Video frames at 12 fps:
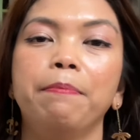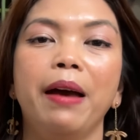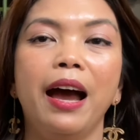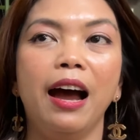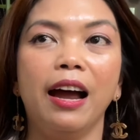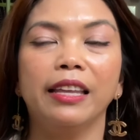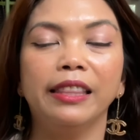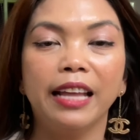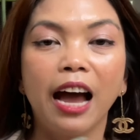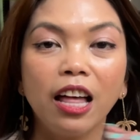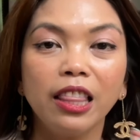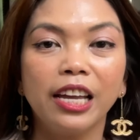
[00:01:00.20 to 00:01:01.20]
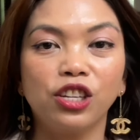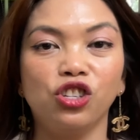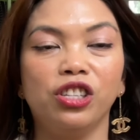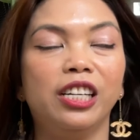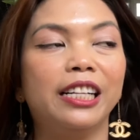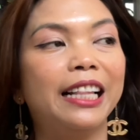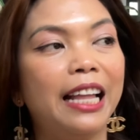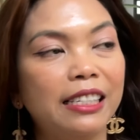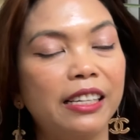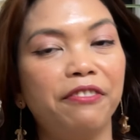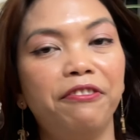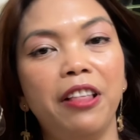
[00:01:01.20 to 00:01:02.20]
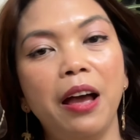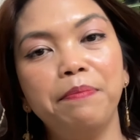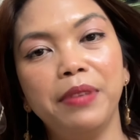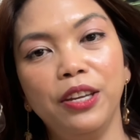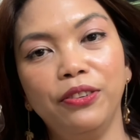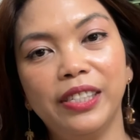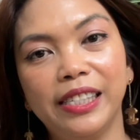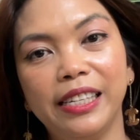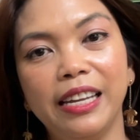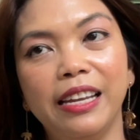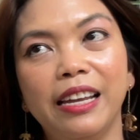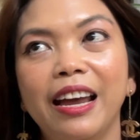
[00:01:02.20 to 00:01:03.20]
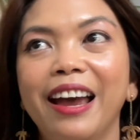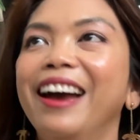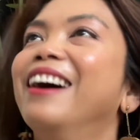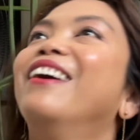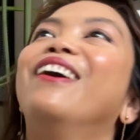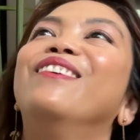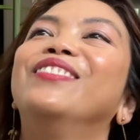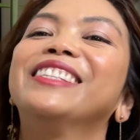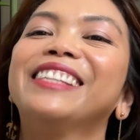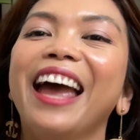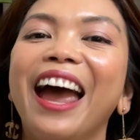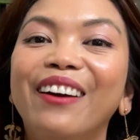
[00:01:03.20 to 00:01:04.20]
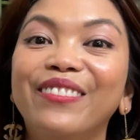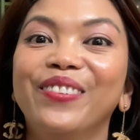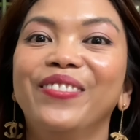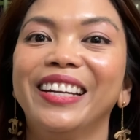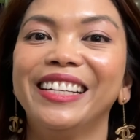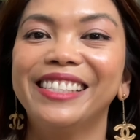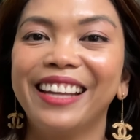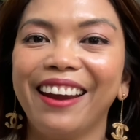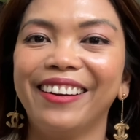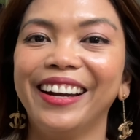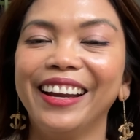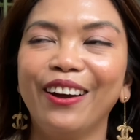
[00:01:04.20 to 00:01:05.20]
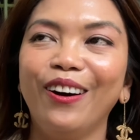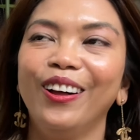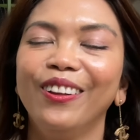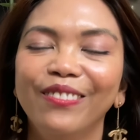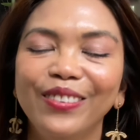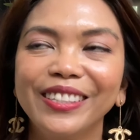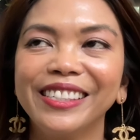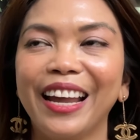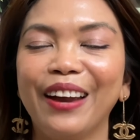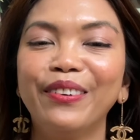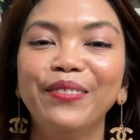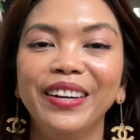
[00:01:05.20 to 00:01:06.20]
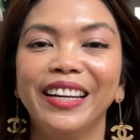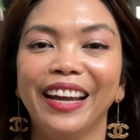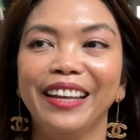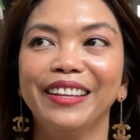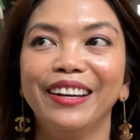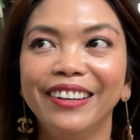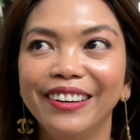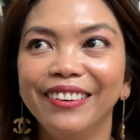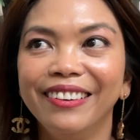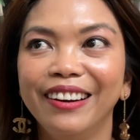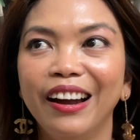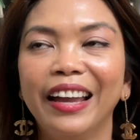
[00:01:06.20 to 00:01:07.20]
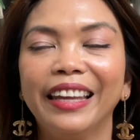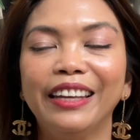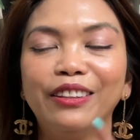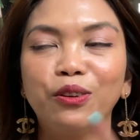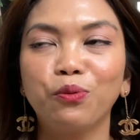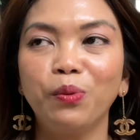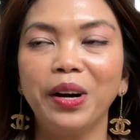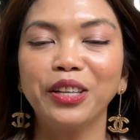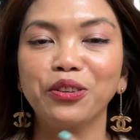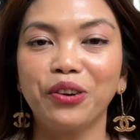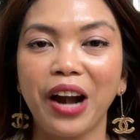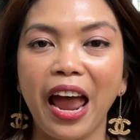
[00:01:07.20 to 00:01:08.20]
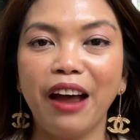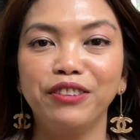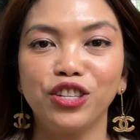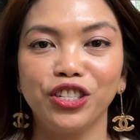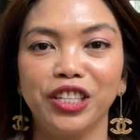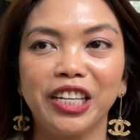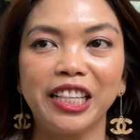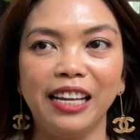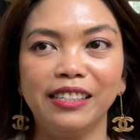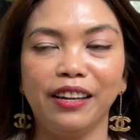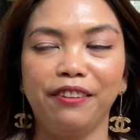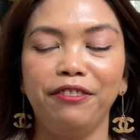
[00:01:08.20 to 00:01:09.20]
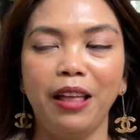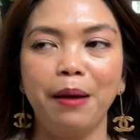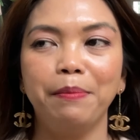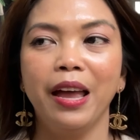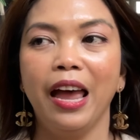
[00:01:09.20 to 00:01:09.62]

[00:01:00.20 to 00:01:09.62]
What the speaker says: bag, not like Chanel Classic Flap that you see almost everybody's carrying. Almost everybody I know either want or have a Chanel Classic Flap.